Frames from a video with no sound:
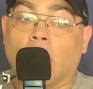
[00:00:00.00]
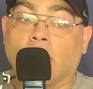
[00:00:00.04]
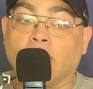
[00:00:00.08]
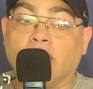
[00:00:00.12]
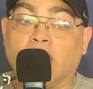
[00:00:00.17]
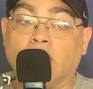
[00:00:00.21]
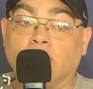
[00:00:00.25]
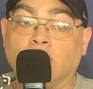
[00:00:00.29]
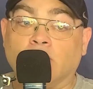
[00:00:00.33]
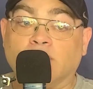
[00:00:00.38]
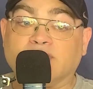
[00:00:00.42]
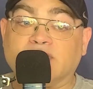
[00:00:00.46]
Our
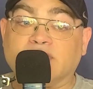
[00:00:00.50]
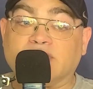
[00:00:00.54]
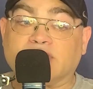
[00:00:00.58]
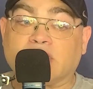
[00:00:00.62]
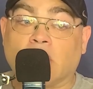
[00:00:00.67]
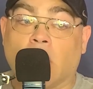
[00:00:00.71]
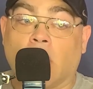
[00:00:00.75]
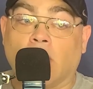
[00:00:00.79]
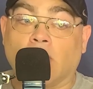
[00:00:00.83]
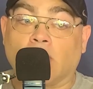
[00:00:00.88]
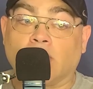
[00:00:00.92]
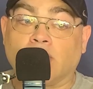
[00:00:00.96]
hero is a
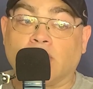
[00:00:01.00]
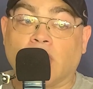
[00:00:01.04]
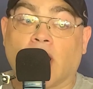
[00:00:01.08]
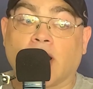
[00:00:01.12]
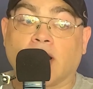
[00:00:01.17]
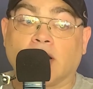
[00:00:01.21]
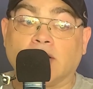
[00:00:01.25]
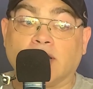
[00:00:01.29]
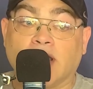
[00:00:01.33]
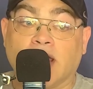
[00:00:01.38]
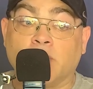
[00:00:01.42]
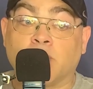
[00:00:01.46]
scholar, not
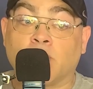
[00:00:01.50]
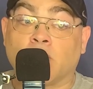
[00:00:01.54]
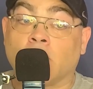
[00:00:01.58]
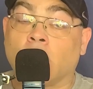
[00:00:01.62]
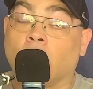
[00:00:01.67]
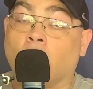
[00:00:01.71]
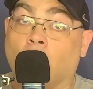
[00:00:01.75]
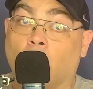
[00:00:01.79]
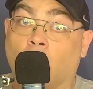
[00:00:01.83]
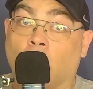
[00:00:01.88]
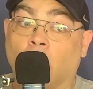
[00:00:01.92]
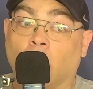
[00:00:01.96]
a
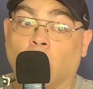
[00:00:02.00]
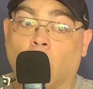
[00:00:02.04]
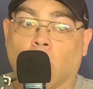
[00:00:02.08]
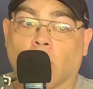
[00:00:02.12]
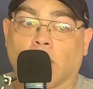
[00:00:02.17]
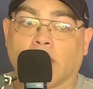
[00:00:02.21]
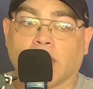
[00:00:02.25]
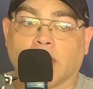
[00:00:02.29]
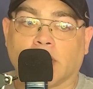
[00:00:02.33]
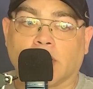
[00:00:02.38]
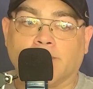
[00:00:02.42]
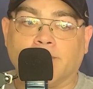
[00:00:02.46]
laborer or
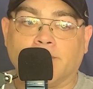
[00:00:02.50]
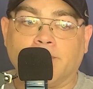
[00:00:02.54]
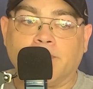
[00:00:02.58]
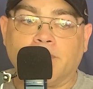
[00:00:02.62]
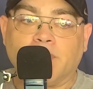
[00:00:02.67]
warrior.